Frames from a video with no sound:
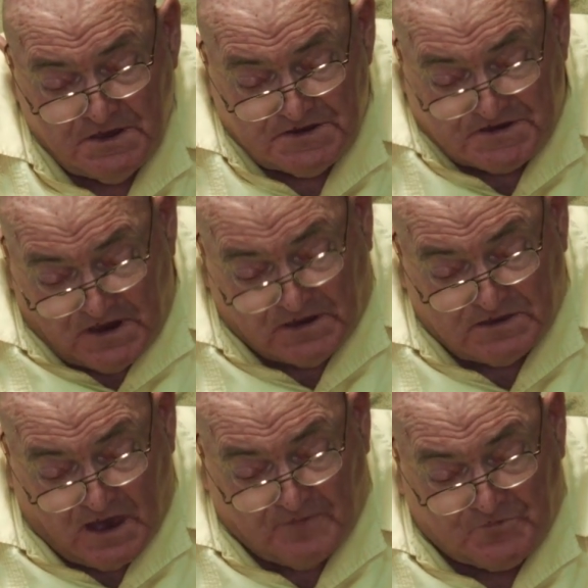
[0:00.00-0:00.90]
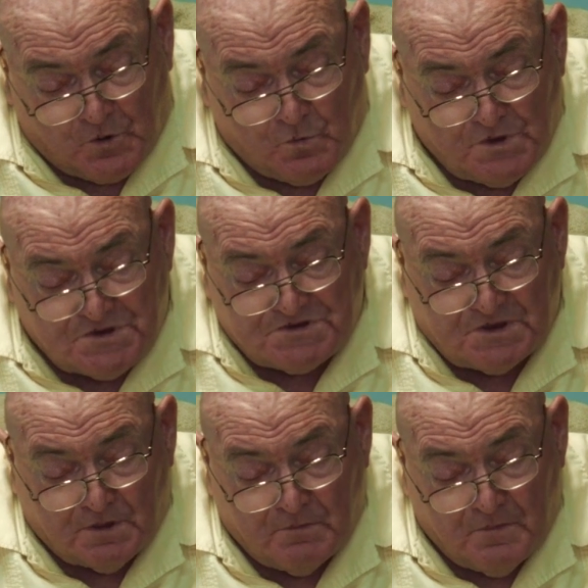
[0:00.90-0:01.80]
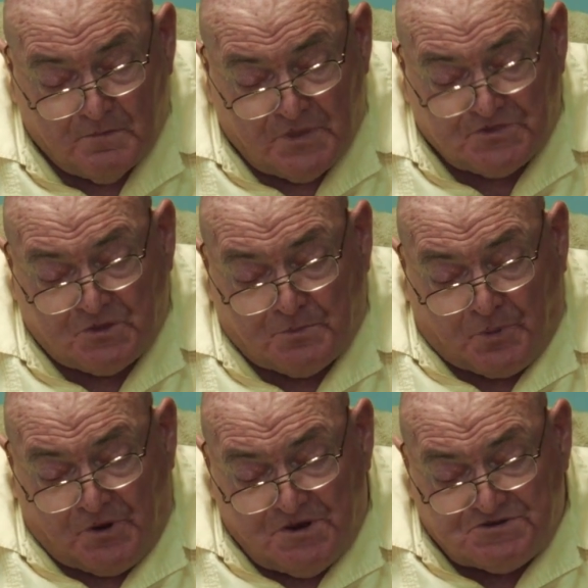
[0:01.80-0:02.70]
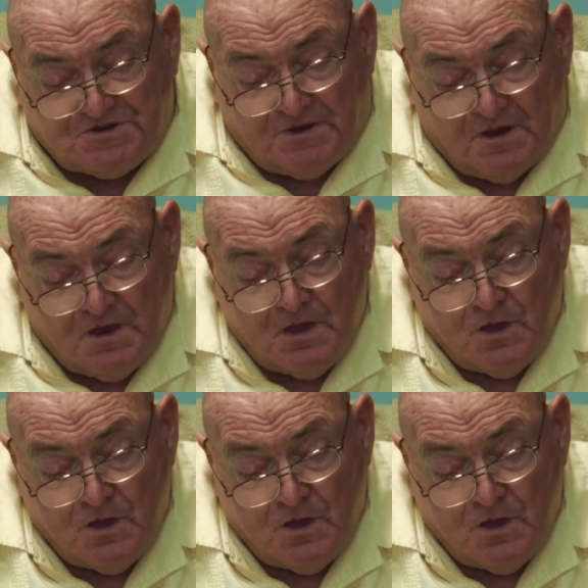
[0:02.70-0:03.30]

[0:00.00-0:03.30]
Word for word: seeked after wisdom. But the preaching